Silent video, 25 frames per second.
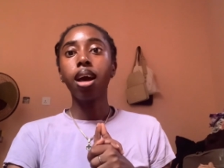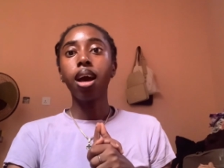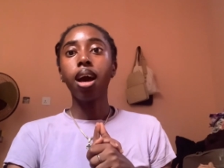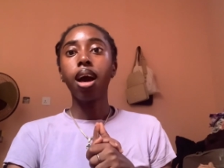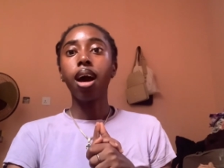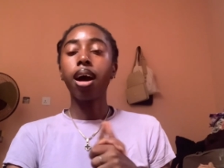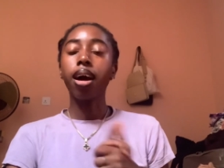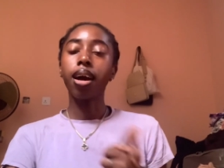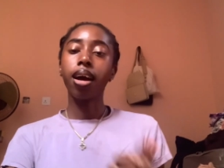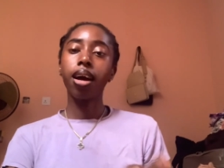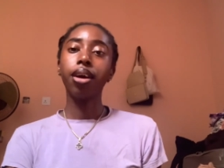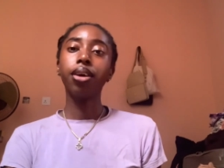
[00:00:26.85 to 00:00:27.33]

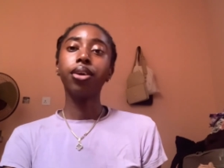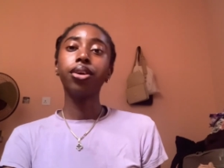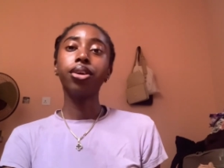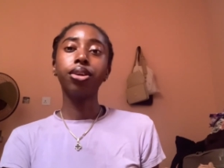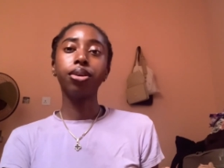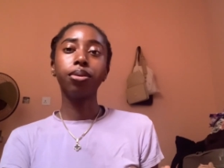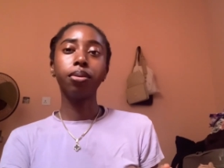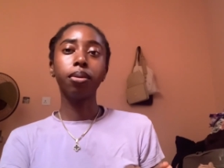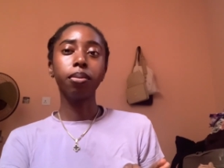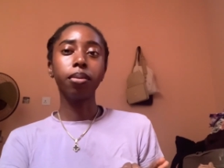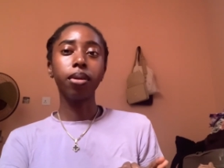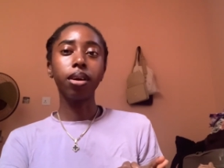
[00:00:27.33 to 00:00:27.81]
I can't really
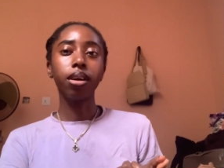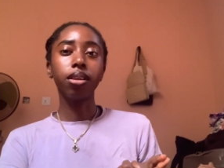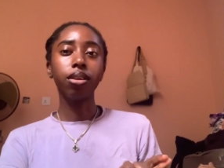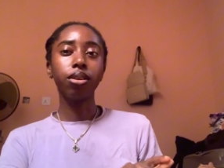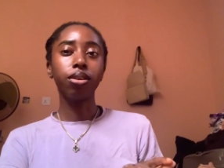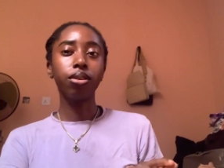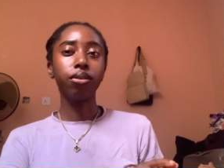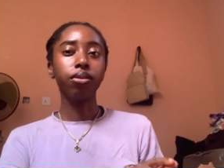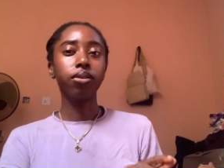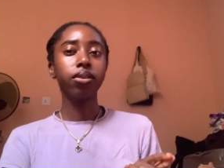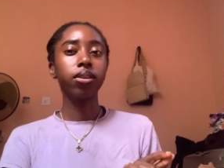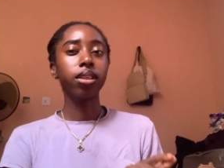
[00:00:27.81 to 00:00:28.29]
remember a
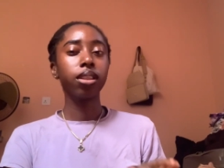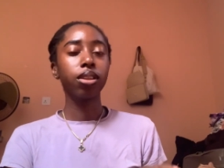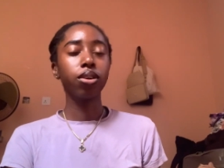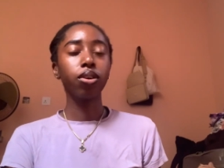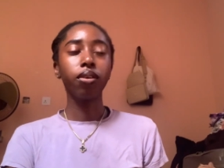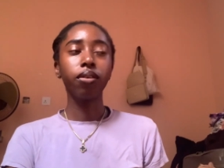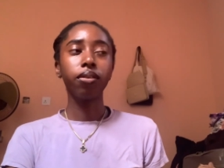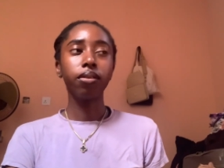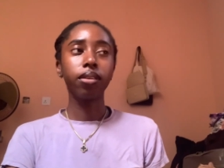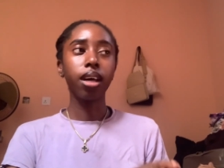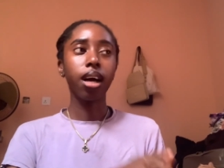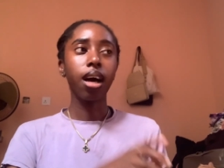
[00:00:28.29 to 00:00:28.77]
lot of
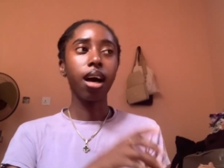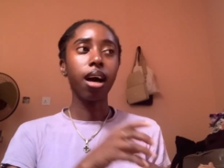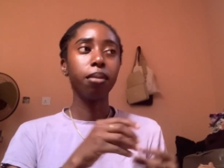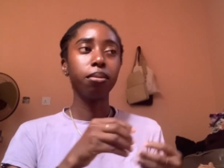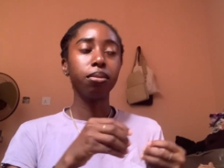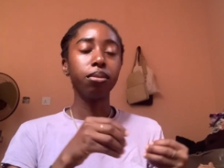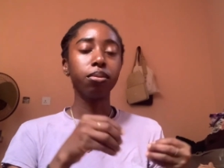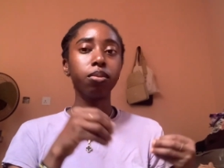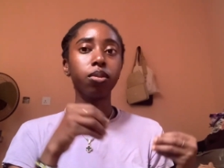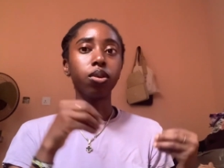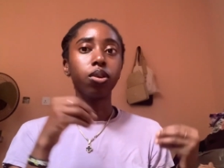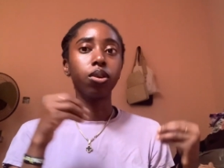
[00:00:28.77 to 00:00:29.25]
stuff that
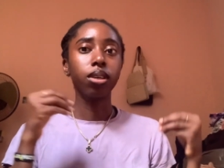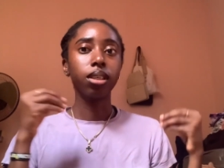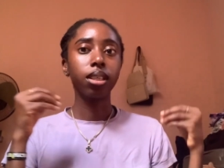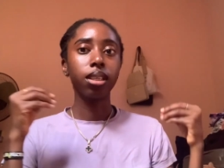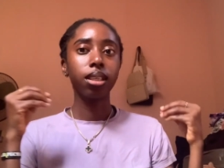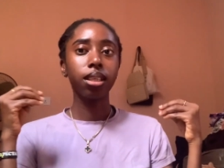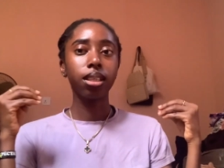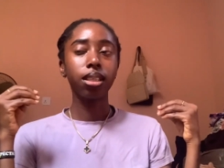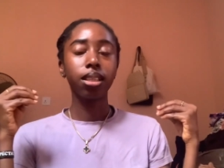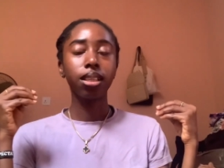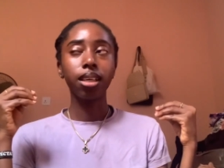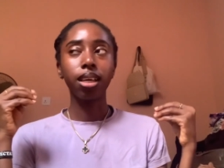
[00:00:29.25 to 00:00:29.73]
happened because
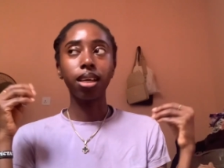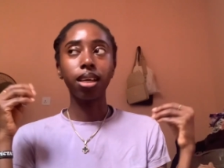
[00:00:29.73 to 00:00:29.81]
it's